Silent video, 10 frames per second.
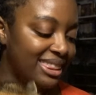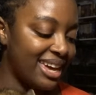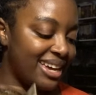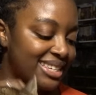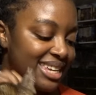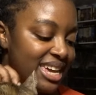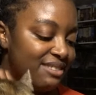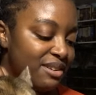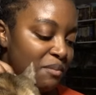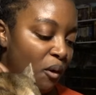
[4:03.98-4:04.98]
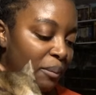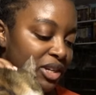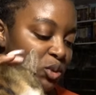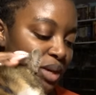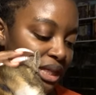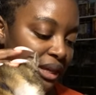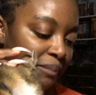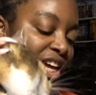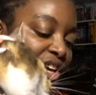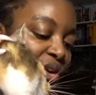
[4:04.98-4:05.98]
things even more between
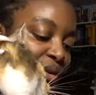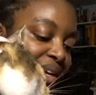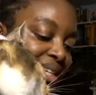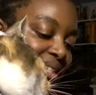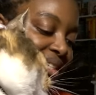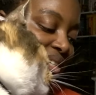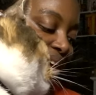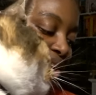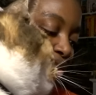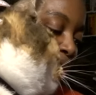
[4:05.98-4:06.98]
them, he agrees to set her